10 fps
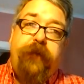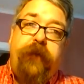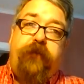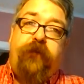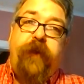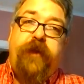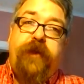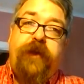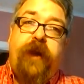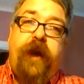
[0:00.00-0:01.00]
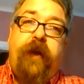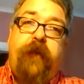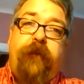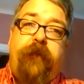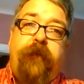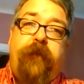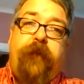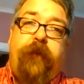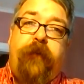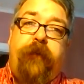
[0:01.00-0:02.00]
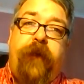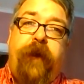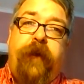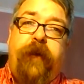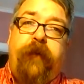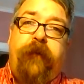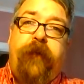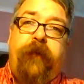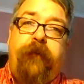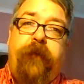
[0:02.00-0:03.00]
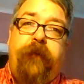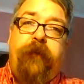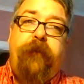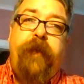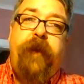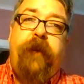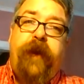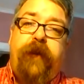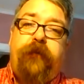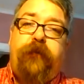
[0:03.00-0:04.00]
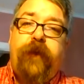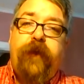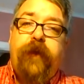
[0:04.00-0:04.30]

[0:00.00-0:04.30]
This region of the Levant, of the Middle East,